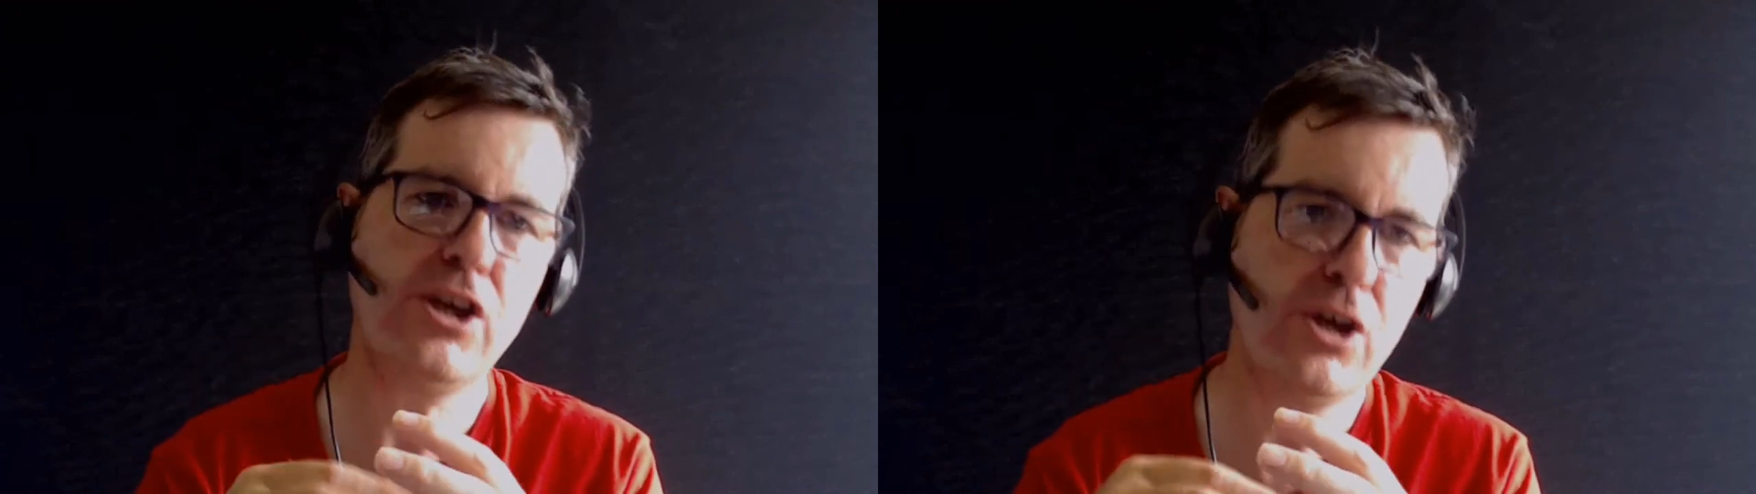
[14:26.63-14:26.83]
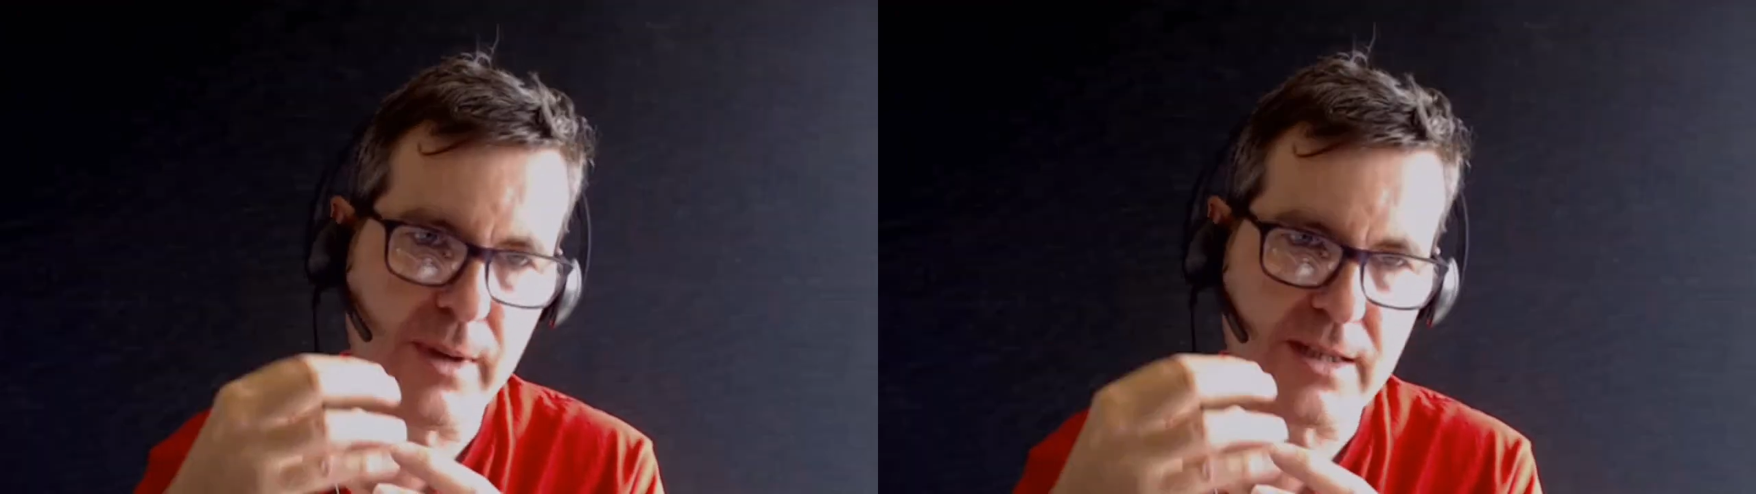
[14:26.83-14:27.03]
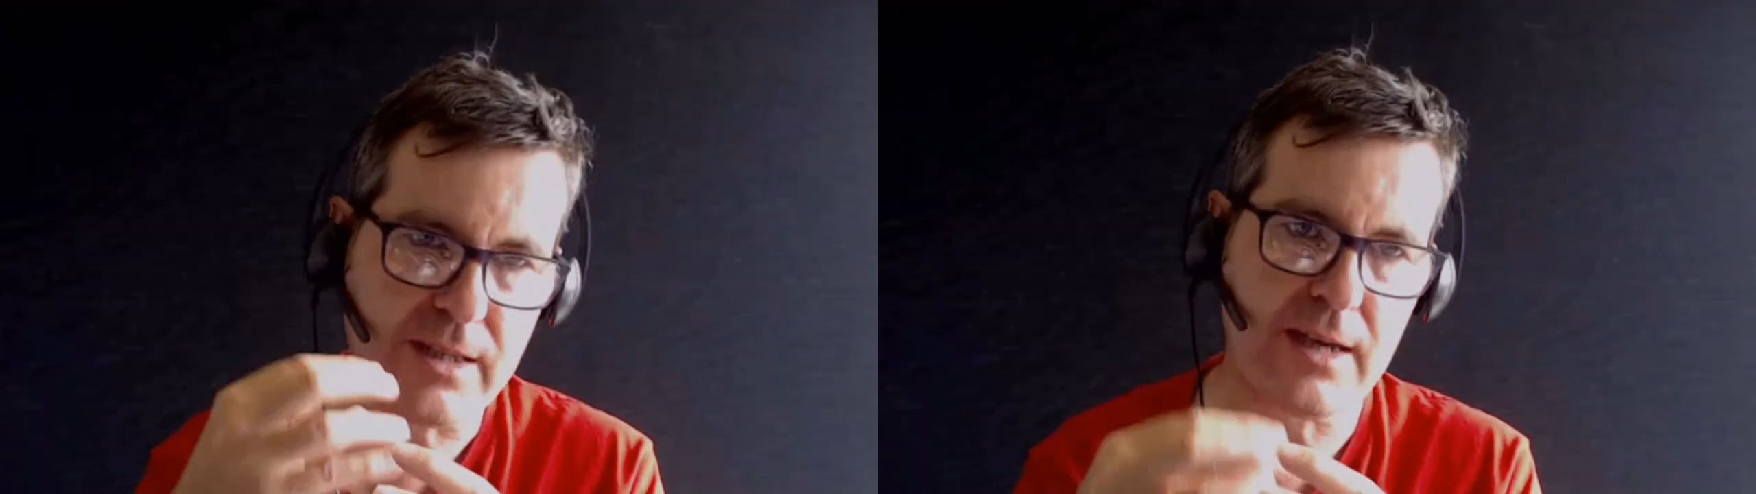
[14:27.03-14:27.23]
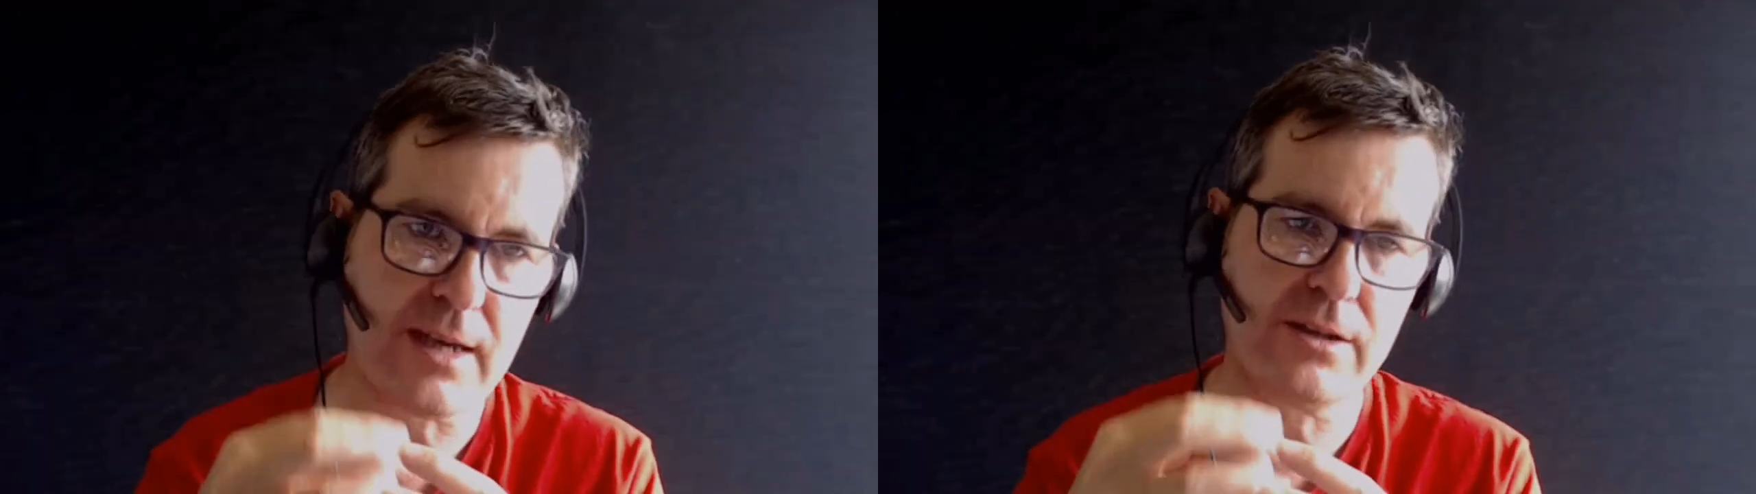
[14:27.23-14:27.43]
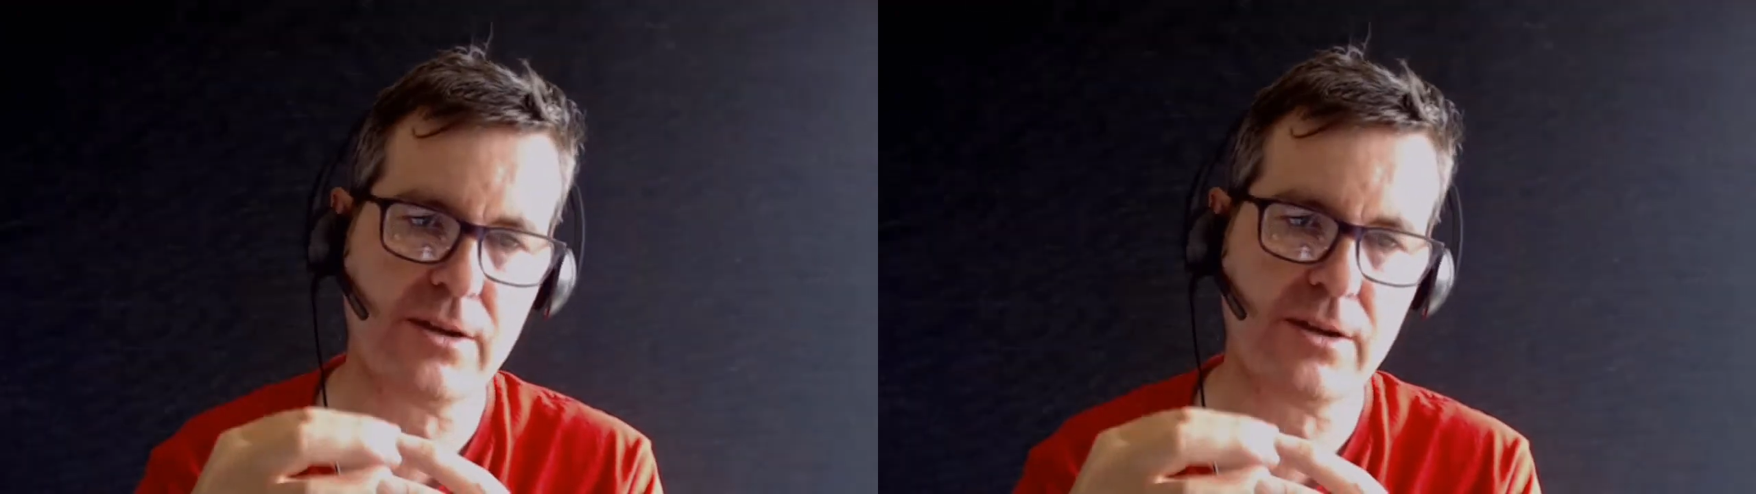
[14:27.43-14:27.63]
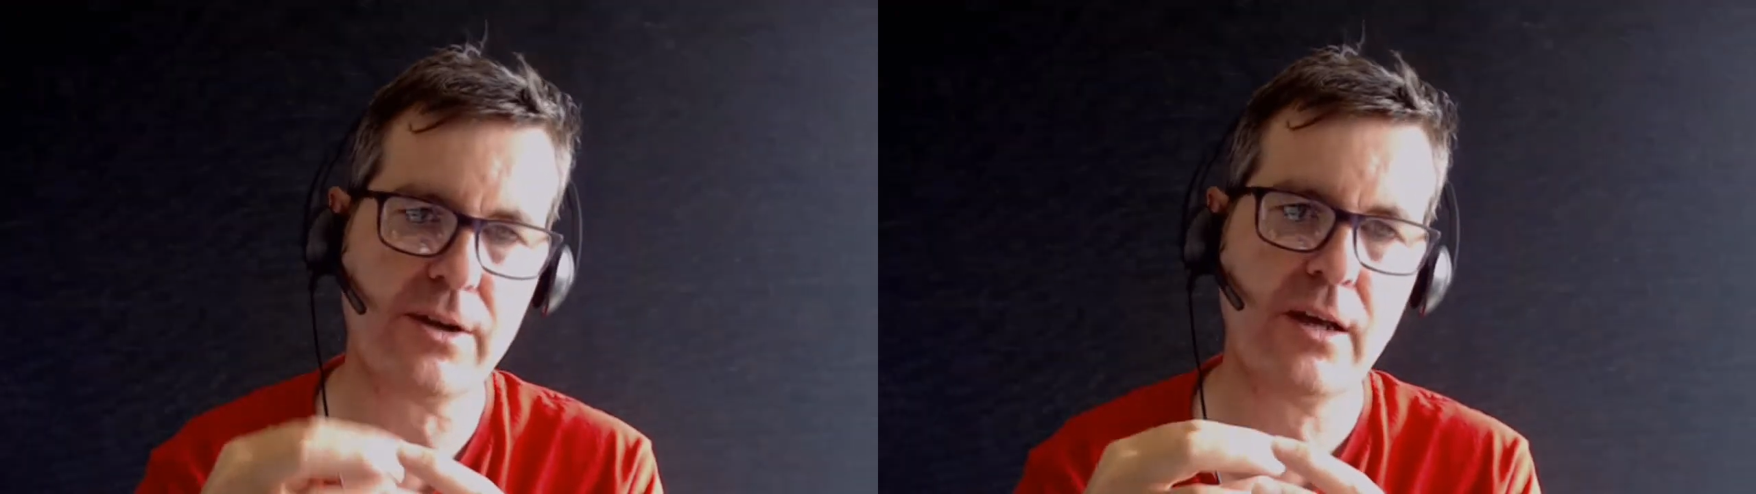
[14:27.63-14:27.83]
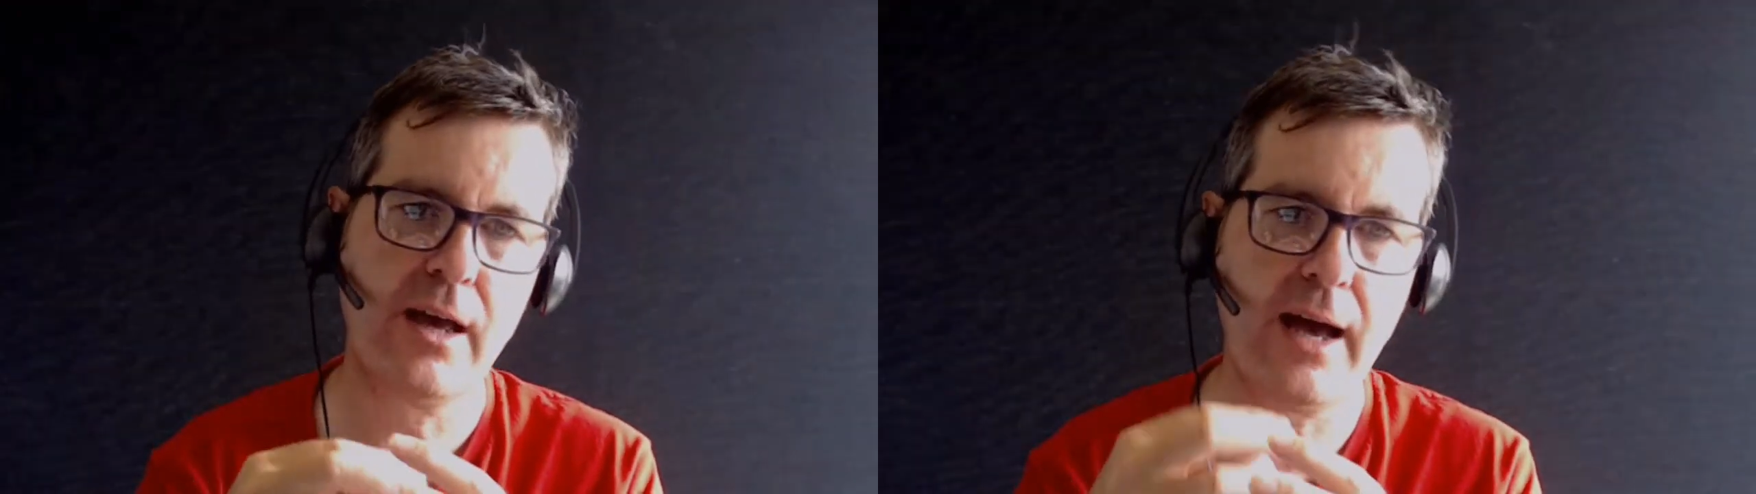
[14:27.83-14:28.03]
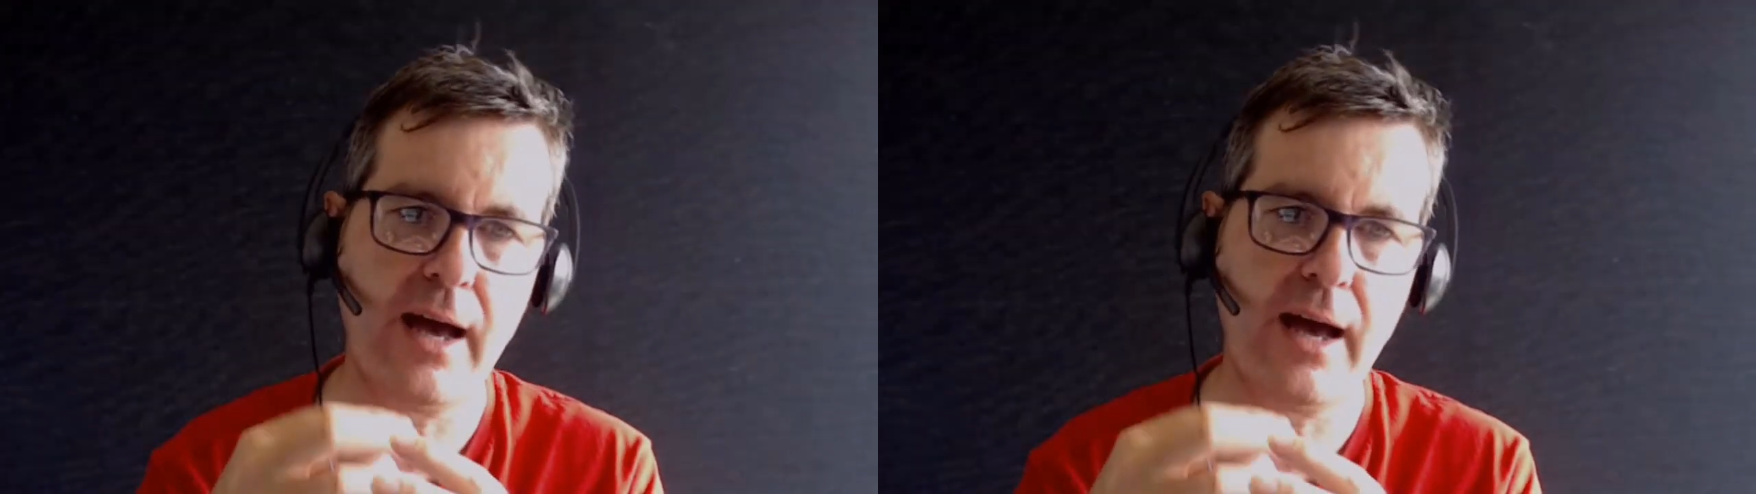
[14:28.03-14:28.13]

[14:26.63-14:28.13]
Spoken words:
human-centered